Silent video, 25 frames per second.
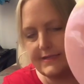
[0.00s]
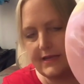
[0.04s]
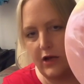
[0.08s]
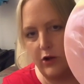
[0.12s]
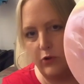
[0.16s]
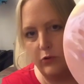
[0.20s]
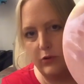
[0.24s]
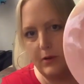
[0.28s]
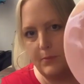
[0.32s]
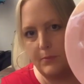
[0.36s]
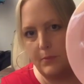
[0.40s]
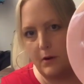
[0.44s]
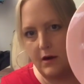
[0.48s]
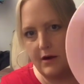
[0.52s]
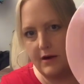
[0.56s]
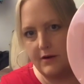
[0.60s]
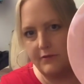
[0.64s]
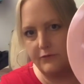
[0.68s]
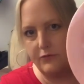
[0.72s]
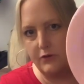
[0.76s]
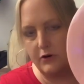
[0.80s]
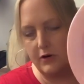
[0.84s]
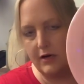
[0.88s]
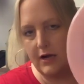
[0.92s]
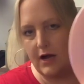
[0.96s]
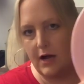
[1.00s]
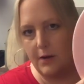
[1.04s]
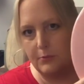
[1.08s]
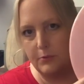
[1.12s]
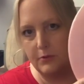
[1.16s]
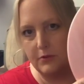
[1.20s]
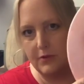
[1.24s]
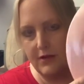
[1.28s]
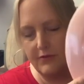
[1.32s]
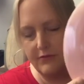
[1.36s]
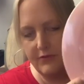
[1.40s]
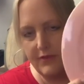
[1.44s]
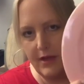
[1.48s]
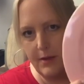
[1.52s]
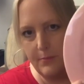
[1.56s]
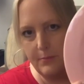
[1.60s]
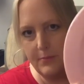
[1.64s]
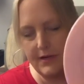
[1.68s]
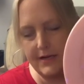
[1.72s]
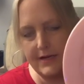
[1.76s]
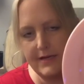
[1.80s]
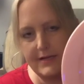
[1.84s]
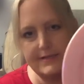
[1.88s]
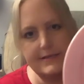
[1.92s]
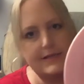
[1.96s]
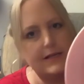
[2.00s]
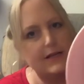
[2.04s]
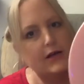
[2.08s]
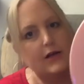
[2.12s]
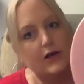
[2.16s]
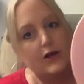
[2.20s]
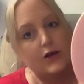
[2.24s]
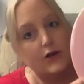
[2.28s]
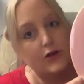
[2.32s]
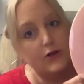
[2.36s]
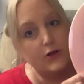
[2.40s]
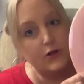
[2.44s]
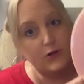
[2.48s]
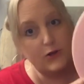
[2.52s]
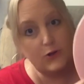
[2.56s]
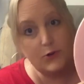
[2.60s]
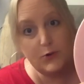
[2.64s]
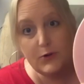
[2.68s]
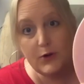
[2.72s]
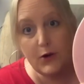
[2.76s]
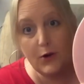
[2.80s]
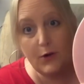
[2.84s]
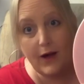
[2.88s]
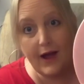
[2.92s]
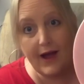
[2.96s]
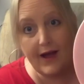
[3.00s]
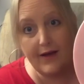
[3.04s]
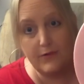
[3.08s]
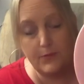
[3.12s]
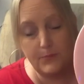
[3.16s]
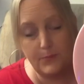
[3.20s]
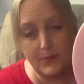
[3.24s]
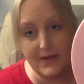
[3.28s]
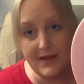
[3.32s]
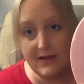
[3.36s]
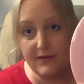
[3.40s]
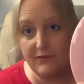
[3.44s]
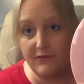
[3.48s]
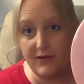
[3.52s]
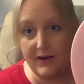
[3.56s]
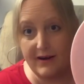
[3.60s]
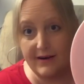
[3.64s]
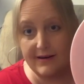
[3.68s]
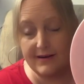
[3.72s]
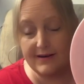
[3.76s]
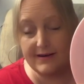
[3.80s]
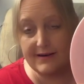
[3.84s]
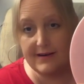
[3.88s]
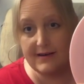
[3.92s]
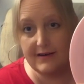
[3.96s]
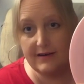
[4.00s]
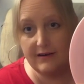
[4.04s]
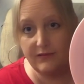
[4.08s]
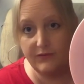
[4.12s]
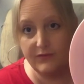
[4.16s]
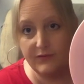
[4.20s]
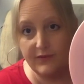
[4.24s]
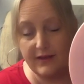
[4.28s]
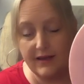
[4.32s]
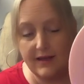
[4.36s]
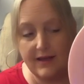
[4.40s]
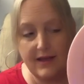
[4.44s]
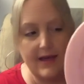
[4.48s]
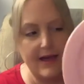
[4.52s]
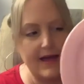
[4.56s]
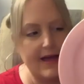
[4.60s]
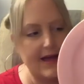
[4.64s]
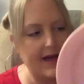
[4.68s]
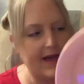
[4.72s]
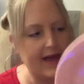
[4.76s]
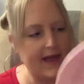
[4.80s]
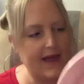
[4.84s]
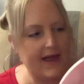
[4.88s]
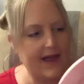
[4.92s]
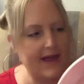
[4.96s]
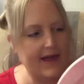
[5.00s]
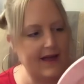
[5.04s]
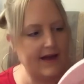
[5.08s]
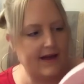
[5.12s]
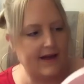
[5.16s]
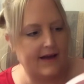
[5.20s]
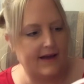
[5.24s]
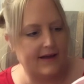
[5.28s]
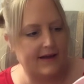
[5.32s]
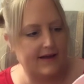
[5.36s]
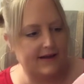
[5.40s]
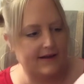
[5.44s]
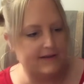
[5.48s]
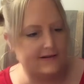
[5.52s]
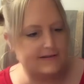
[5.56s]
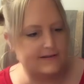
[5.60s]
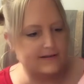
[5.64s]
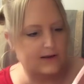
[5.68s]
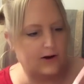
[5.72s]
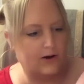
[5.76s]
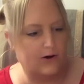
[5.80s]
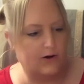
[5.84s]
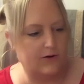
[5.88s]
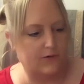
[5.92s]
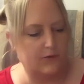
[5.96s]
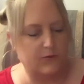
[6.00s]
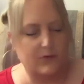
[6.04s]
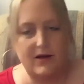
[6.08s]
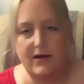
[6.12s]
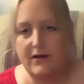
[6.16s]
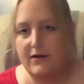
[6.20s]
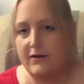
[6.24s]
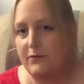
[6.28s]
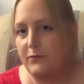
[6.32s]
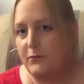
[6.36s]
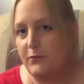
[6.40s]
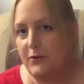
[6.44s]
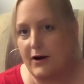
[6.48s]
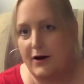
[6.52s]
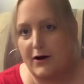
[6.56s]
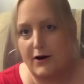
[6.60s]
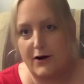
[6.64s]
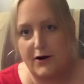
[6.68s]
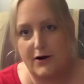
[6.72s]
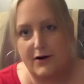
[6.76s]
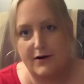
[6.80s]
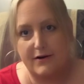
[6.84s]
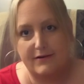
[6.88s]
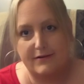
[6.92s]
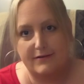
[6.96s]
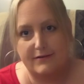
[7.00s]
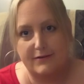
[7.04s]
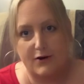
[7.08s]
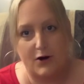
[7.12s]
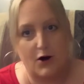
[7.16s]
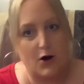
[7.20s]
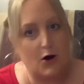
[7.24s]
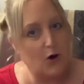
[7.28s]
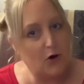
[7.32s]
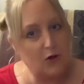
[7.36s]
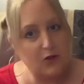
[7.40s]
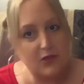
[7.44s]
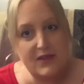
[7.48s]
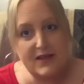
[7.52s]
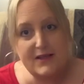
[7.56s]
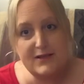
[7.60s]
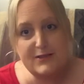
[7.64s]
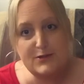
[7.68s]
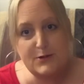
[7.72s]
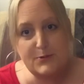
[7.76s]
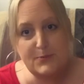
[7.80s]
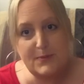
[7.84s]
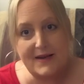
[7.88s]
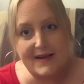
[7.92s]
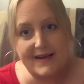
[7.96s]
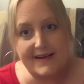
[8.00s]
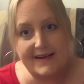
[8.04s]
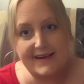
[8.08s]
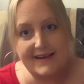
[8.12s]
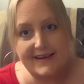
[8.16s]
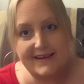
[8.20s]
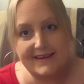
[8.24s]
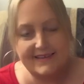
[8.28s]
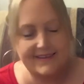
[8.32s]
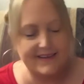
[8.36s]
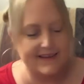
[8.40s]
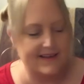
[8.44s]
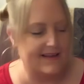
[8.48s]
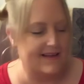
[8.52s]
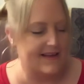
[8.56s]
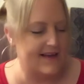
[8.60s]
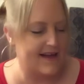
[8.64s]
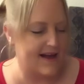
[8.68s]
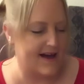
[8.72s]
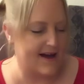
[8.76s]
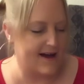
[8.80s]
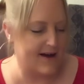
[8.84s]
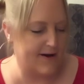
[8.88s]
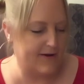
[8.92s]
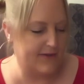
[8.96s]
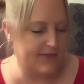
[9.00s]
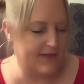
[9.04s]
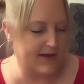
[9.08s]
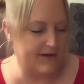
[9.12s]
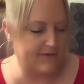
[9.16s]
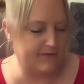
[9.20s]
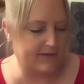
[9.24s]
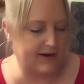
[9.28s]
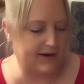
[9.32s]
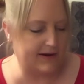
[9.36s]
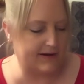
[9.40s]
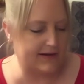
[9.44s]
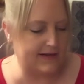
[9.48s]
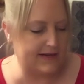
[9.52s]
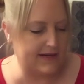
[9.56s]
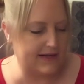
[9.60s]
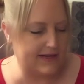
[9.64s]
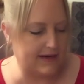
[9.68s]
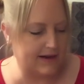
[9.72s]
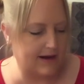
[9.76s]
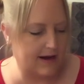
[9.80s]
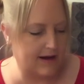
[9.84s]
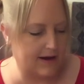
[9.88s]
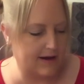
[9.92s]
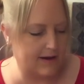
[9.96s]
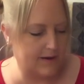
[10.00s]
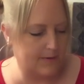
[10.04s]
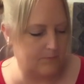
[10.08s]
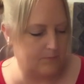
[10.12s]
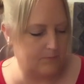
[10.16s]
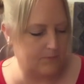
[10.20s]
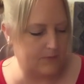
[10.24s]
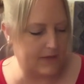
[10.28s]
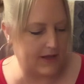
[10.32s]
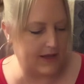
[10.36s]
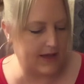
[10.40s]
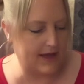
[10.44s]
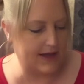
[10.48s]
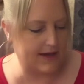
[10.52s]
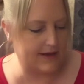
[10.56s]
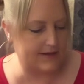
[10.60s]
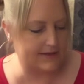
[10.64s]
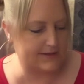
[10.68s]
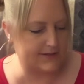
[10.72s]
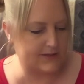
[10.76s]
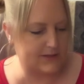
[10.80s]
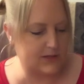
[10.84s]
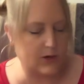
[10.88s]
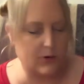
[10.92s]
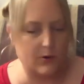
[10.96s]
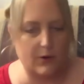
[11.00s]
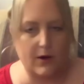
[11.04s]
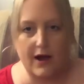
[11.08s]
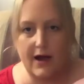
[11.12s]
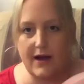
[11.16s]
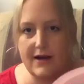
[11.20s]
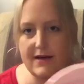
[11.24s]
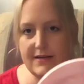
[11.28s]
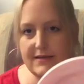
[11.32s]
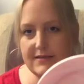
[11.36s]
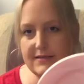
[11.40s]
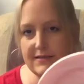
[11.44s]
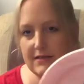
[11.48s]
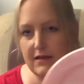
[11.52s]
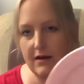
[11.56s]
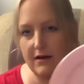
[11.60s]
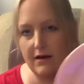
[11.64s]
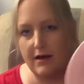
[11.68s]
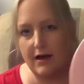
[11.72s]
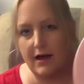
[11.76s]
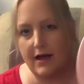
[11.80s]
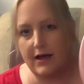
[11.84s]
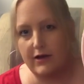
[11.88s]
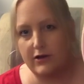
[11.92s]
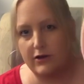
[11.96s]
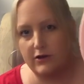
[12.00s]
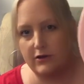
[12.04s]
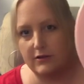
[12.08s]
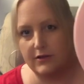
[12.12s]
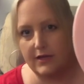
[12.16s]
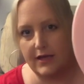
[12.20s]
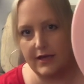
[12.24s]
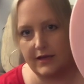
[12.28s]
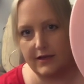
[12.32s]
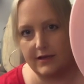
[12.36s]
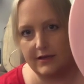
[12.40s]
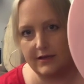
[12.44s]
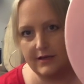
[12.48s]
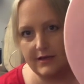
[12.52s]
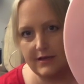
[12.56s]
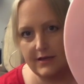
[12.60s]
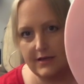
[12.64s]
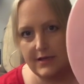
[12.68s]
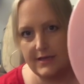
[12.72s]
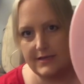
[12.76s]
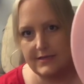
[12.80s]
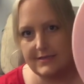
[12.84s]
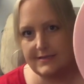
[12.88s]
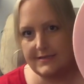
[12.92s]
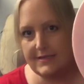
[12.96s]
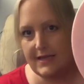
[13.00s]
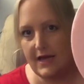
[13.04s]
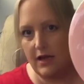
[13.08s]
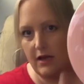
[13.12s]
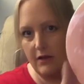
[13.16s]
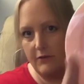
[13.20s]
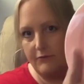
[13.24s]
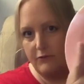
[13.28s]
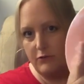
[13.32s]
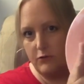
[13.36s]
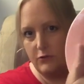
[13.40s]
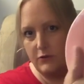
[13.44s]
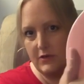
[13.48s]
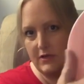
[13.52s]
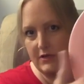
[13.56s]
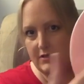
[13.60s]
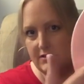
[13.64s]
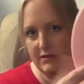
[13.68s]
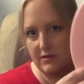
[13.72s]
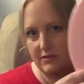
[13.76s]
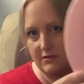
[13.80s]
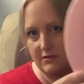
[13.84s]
I only bought it for a couple of them because you know I have a pink vanity and where, where all things are pink on that vanity. Um, and so I just thought I could like set a few things on